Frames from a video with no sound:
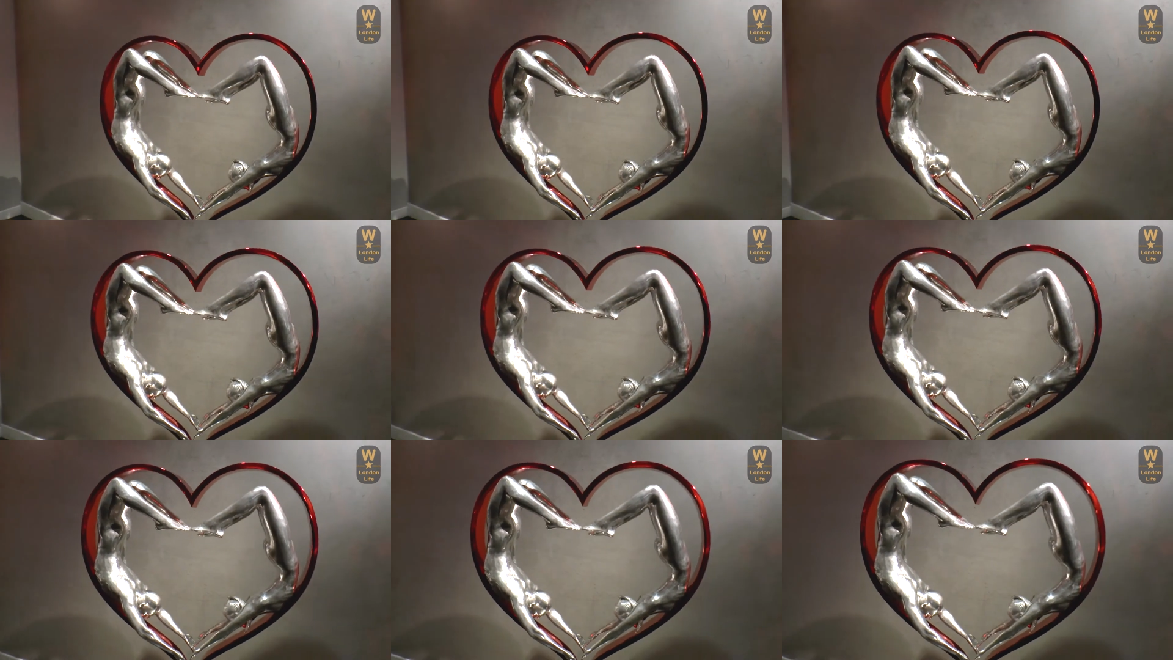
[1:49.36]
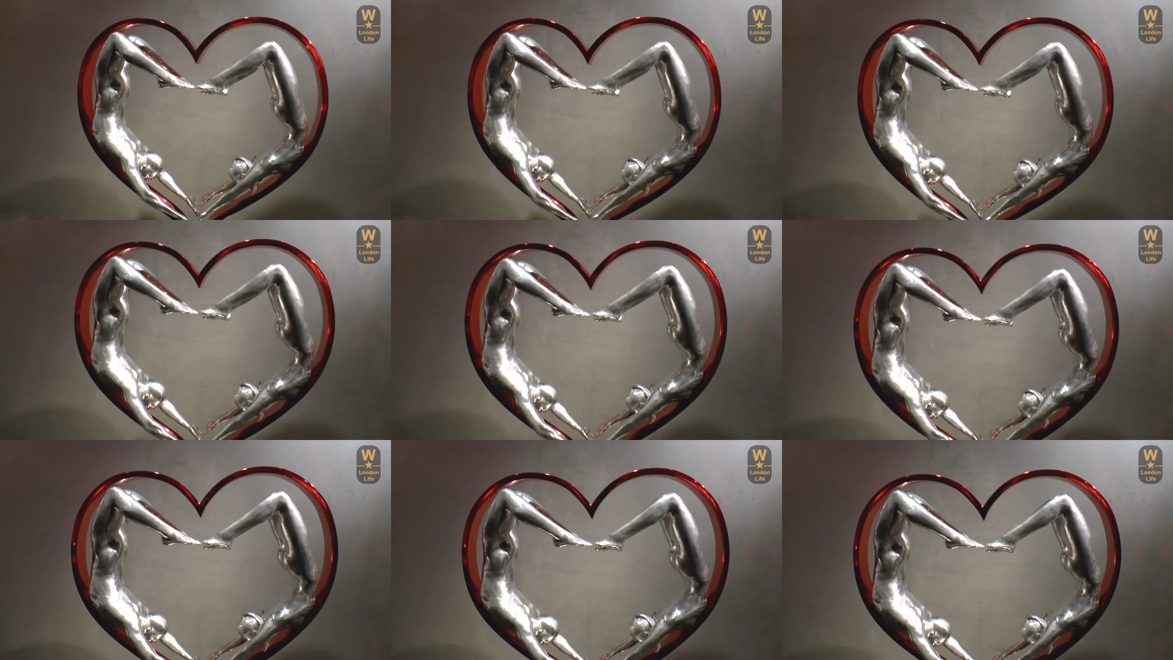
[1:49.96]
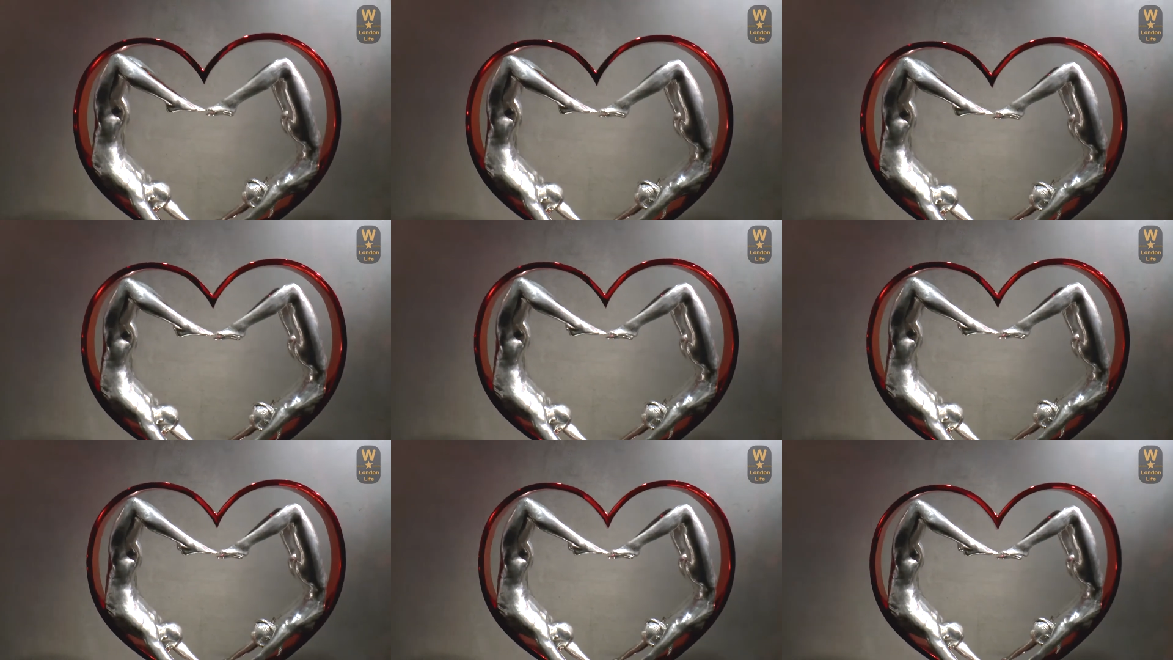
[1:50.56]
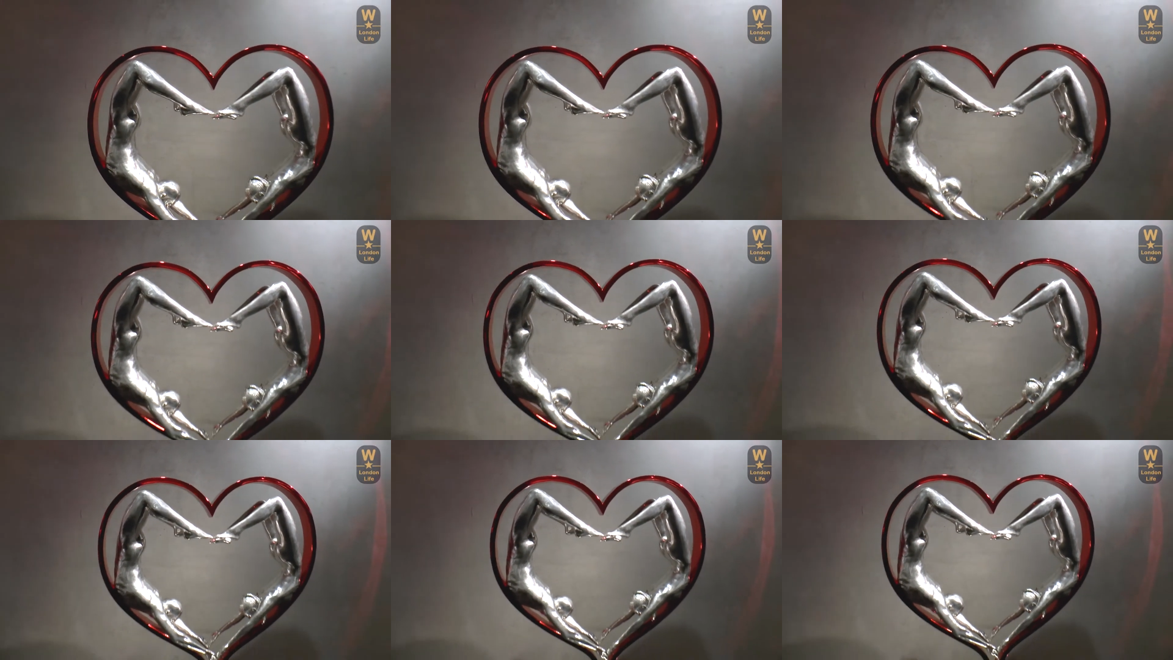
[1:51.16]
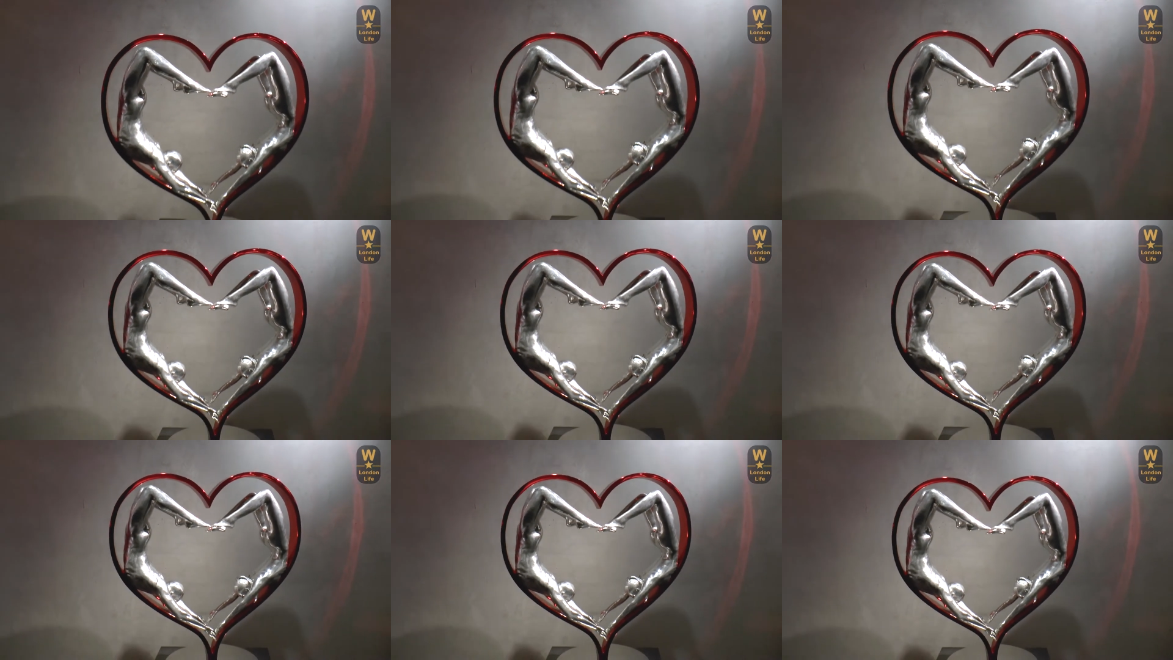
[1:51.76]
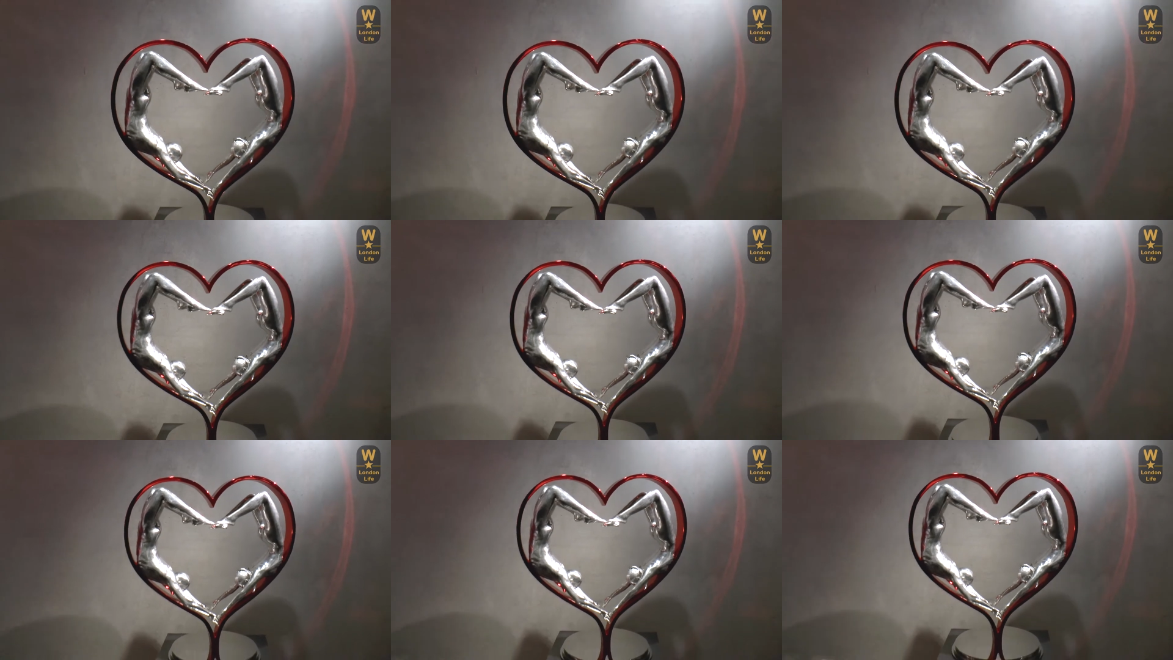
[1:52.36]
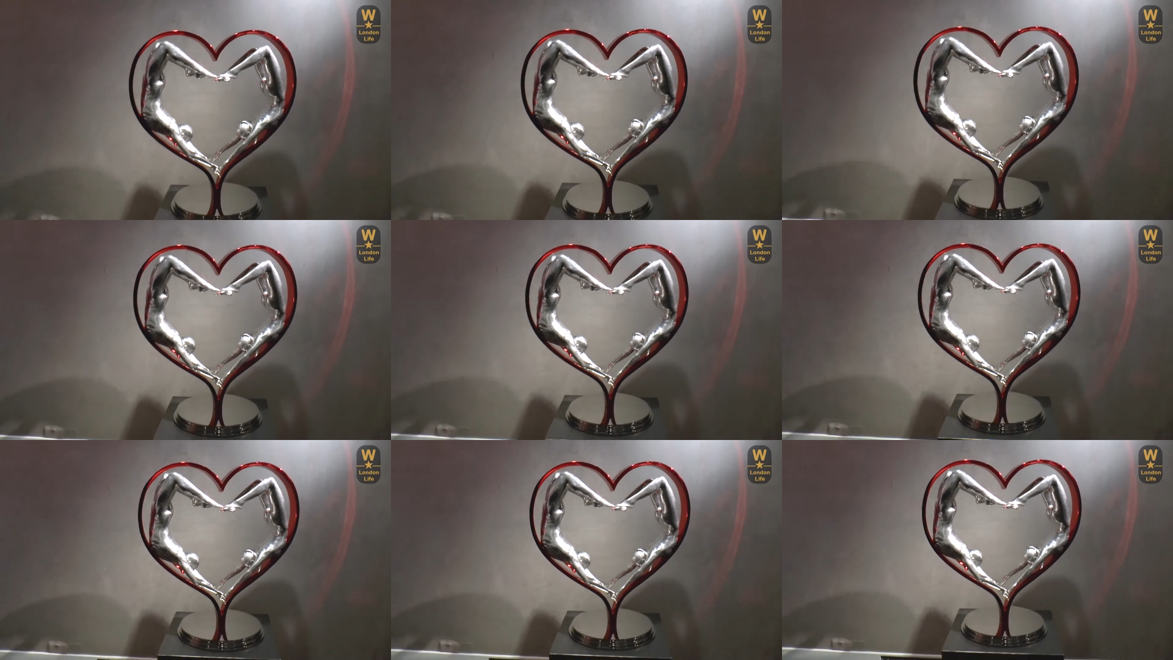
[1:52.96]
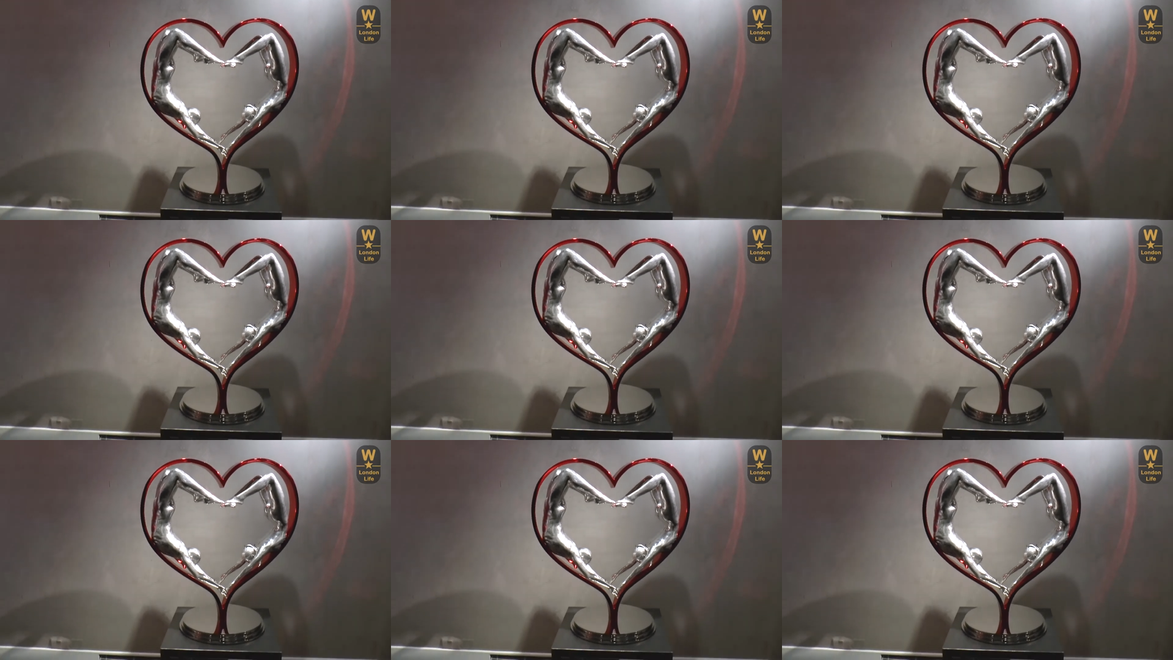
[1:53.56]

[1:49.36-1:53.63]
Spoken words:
Nobody's mouth can be seen.